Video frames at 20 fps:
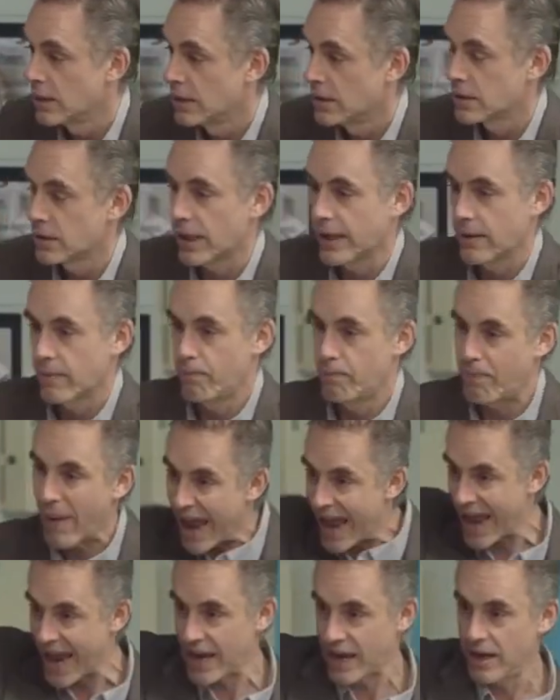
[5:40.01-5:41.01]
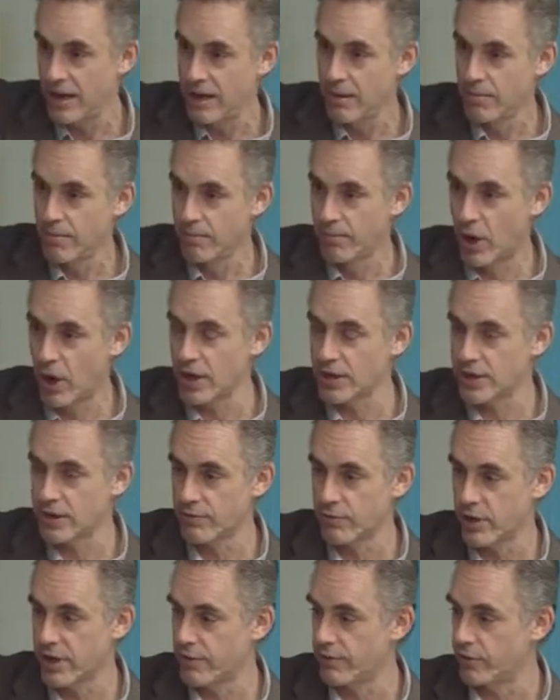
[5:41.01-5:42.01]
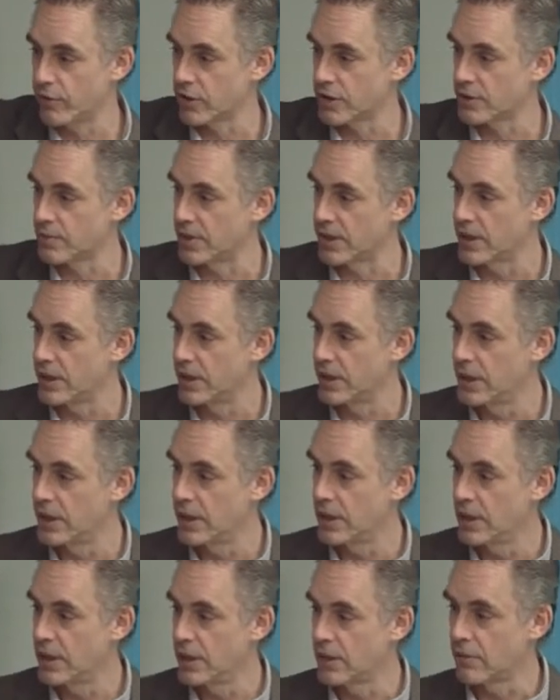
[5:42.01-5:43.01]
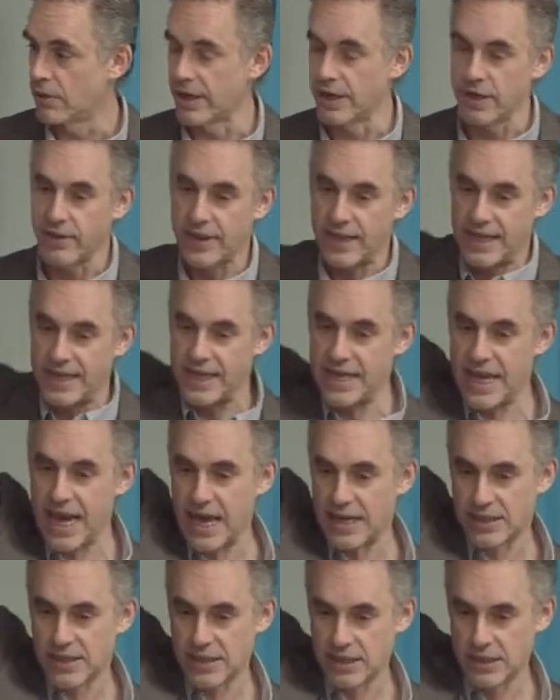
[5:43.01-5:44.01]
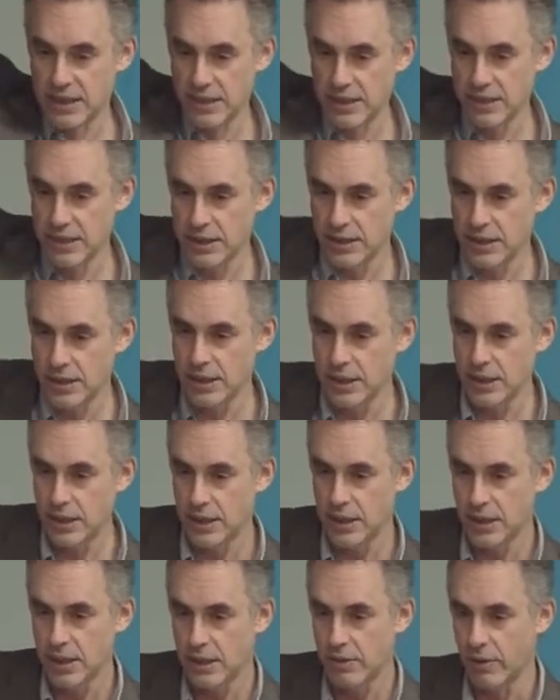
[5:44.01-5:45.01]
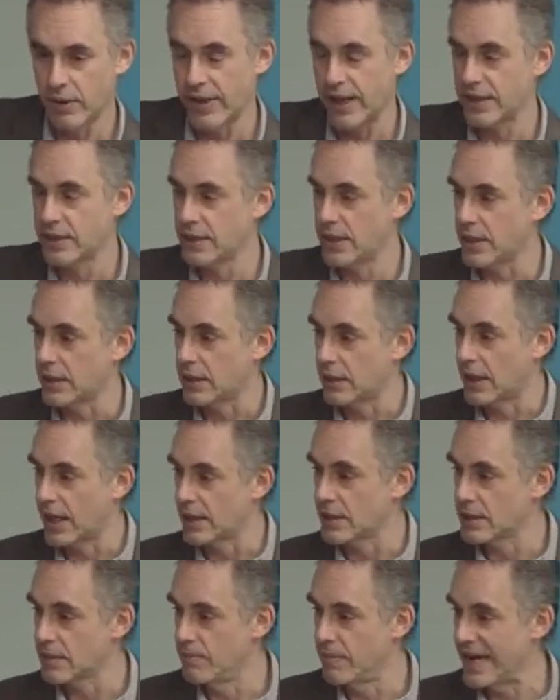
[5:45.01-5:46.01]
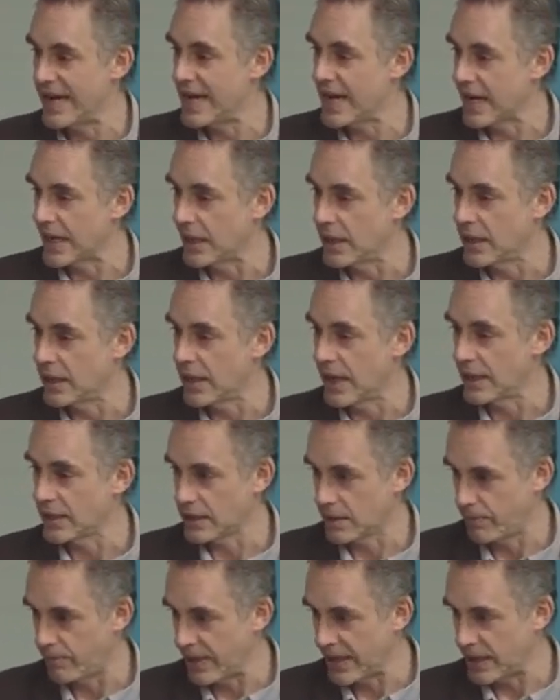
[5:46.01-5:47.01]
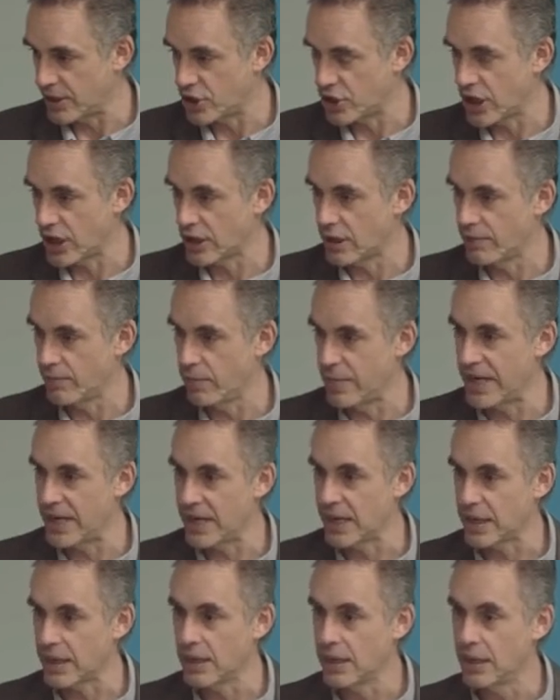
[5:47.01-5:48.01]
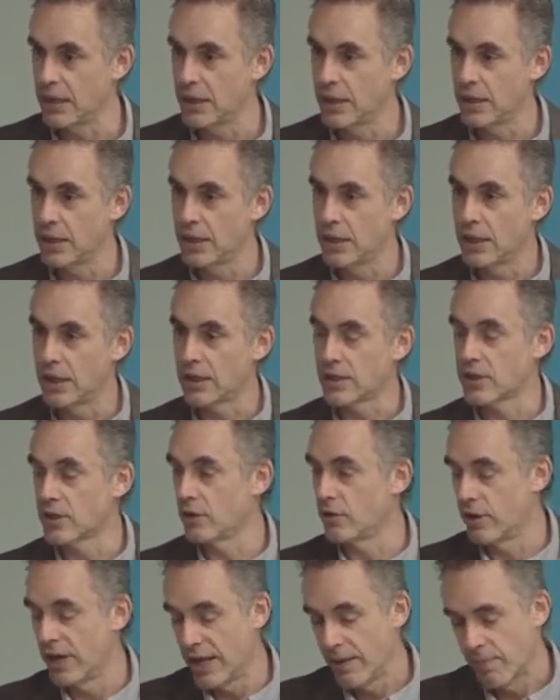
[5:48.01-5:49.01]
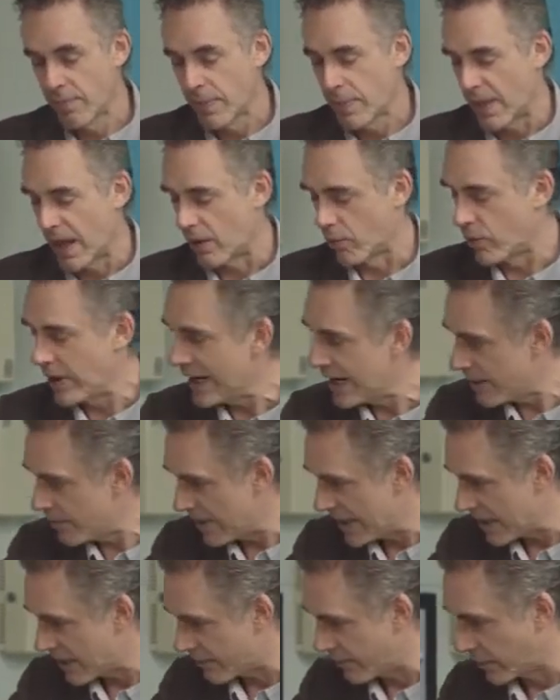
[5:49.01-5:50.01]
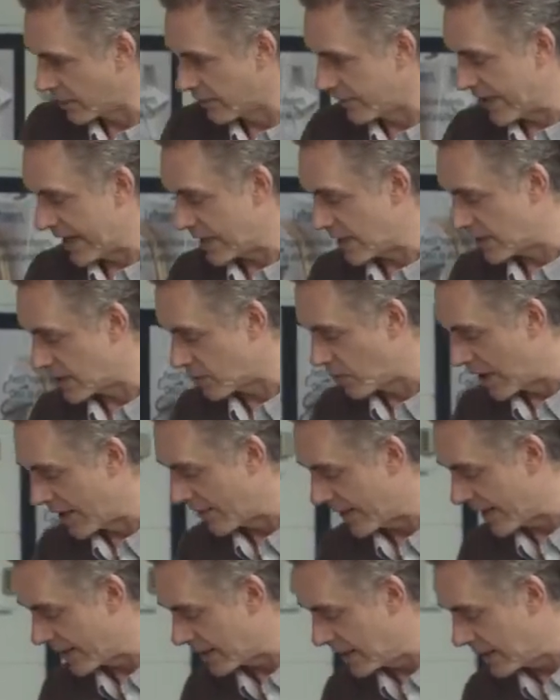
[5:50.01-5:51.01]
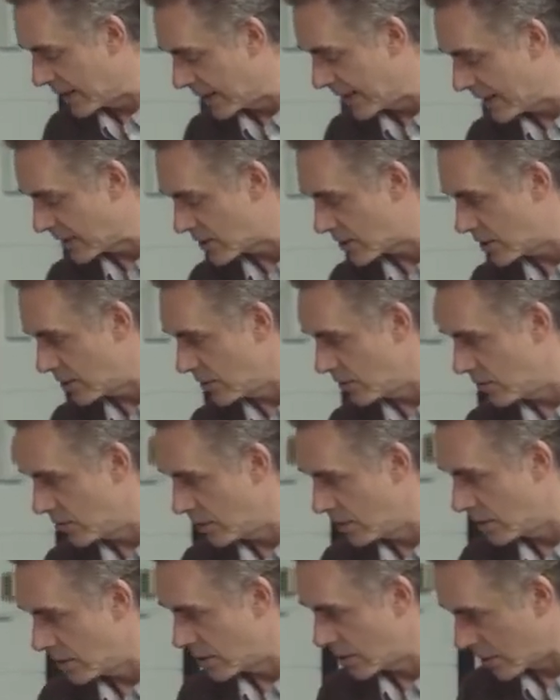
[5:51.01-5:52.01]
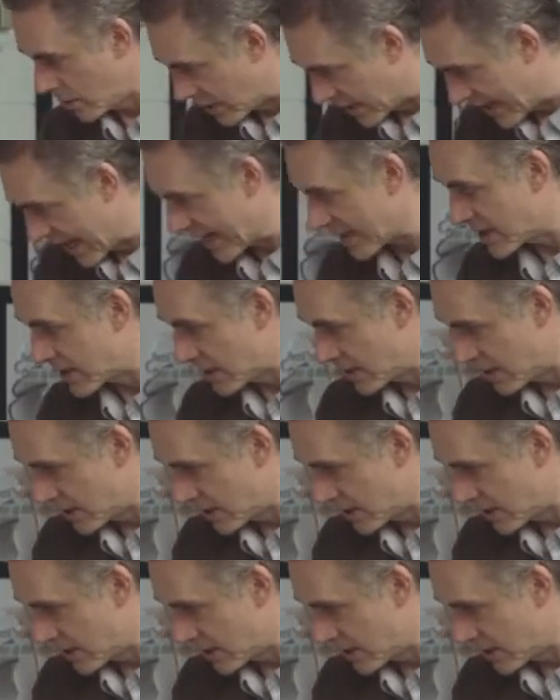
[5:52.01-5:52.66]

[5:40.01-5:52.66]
It's like, bang! Positive reinforcement. Right? And you think, yes! Well, that's it. That's meaning. That's a big chunk of meaning. And so, a really meaningful event is one that gets you to the next